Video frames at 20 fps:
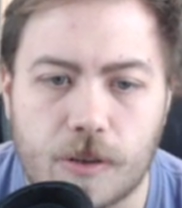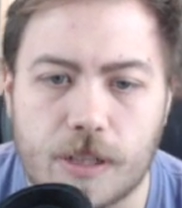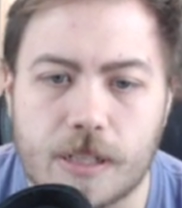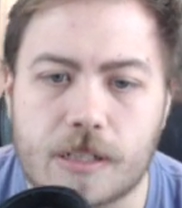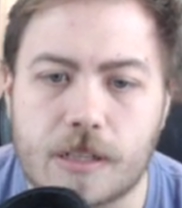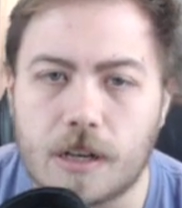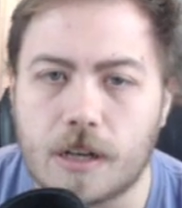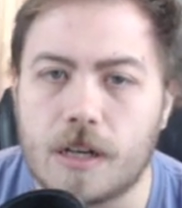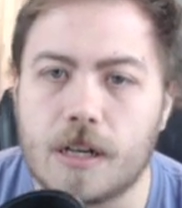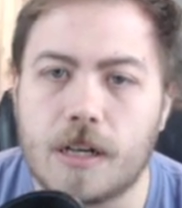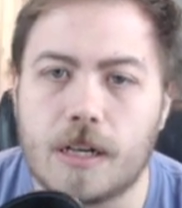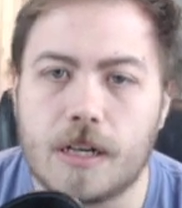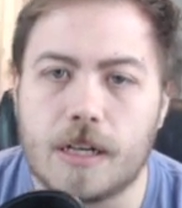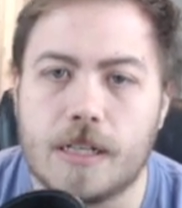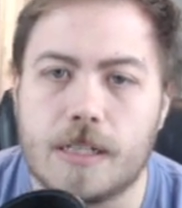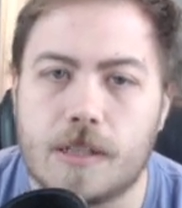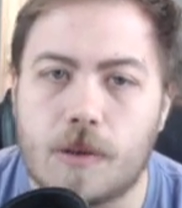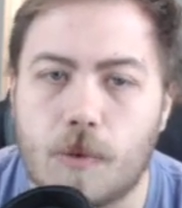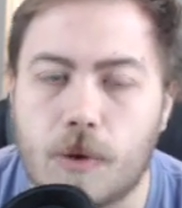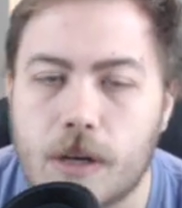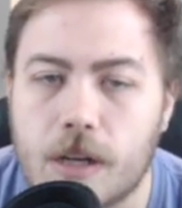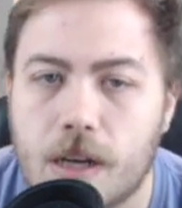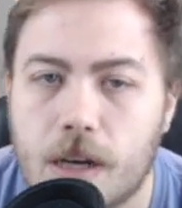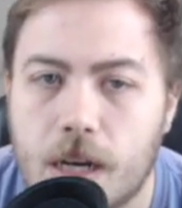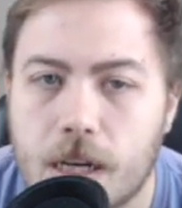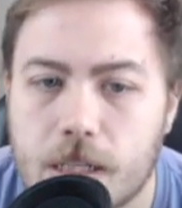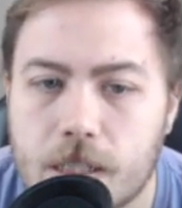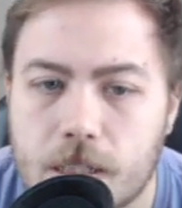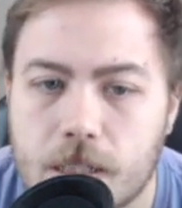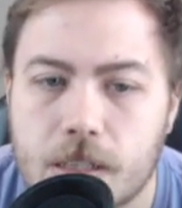this card is a 1
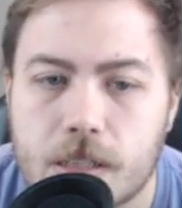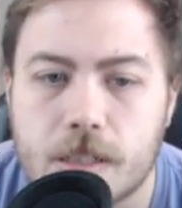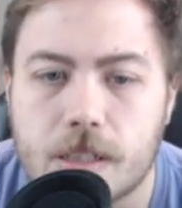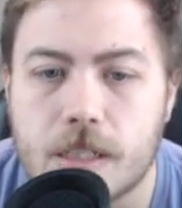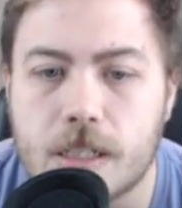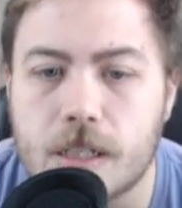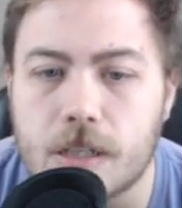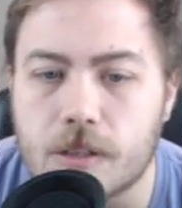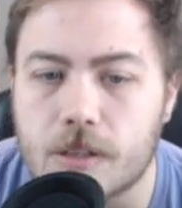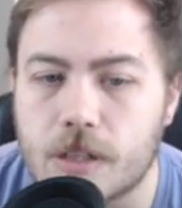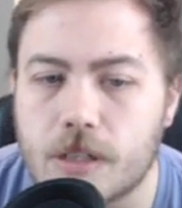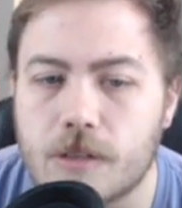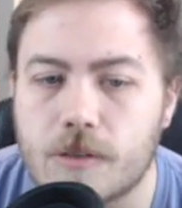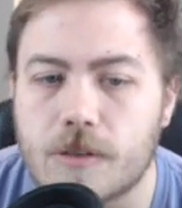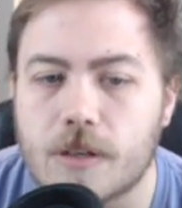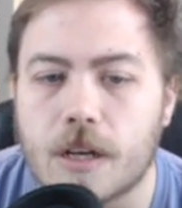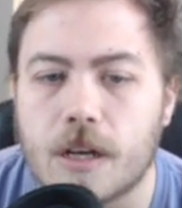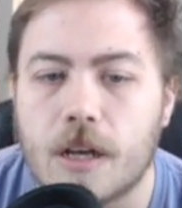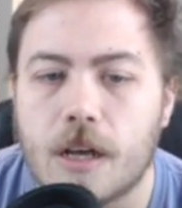cost, deal 2.